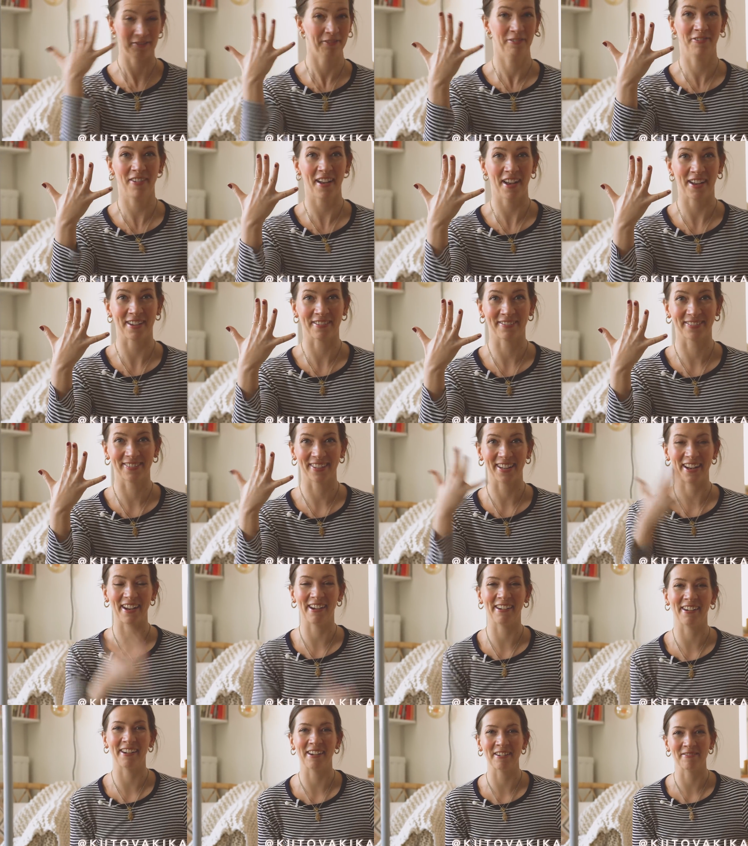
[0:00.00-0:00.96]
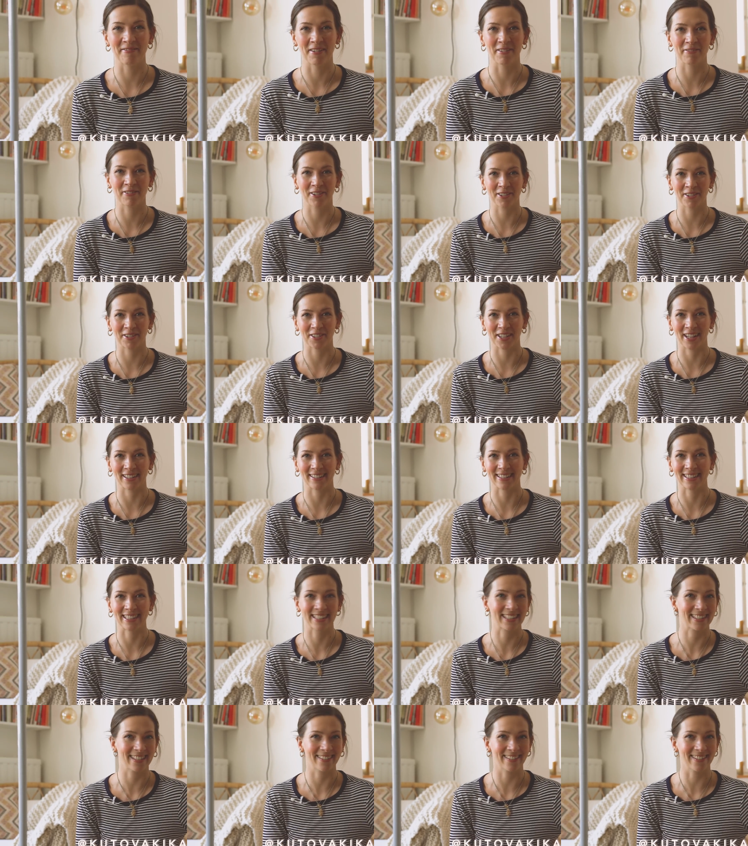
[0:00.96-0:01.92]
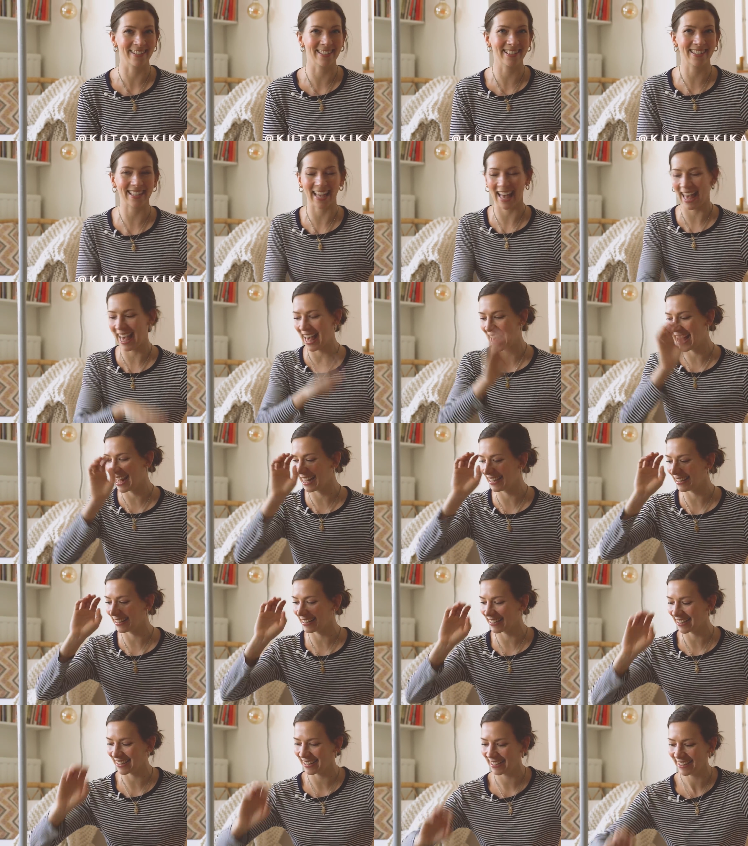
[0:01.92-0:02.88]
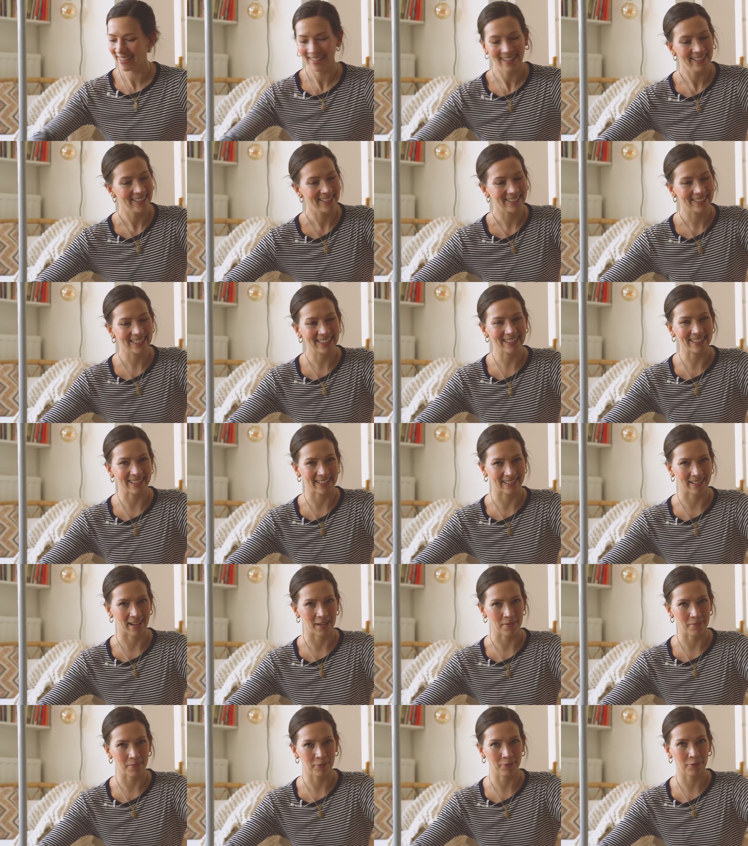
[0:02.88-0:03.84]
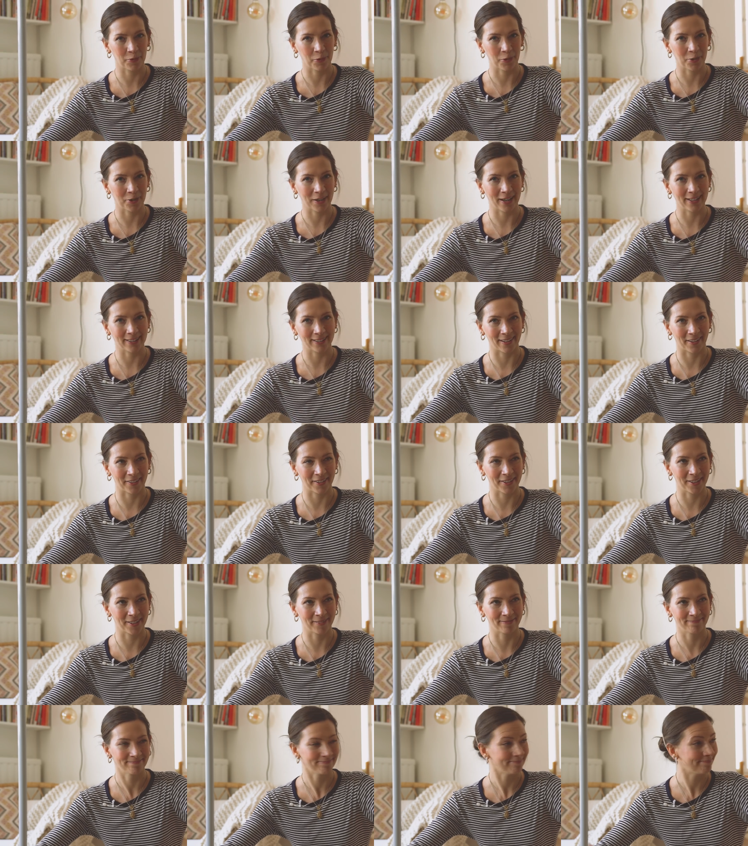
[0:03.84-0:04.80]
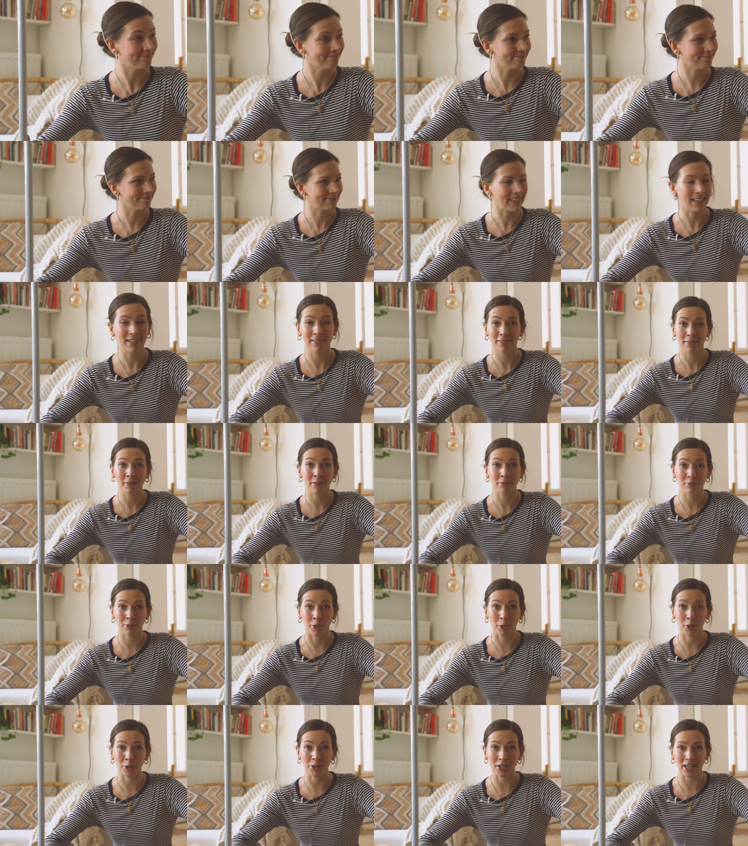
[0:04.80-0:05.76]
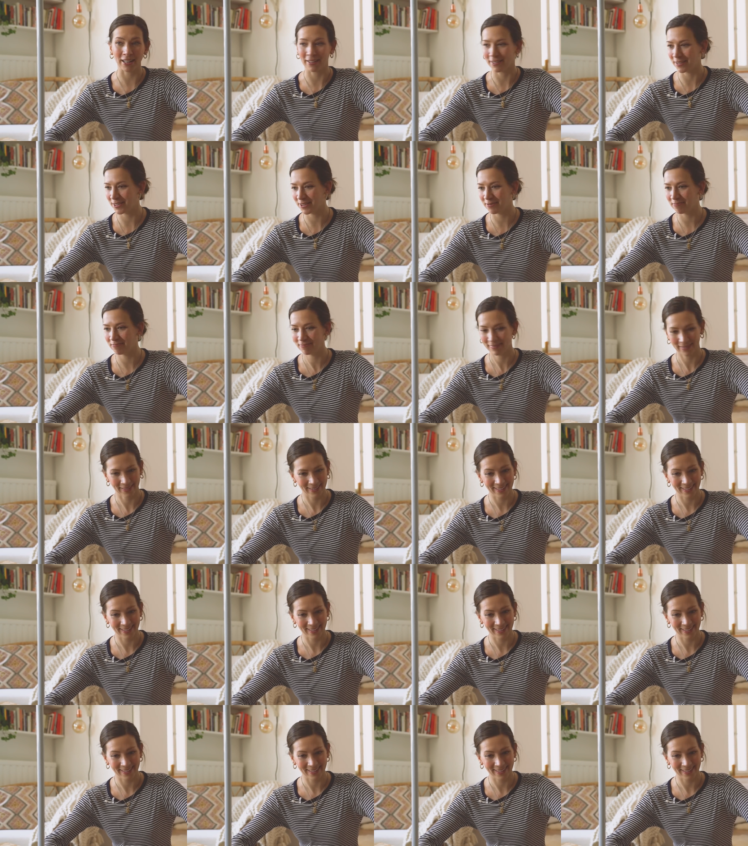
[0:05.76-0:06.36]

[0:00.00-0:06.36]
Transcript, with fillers: five of my photo challenge series and it is time for another photo challenge.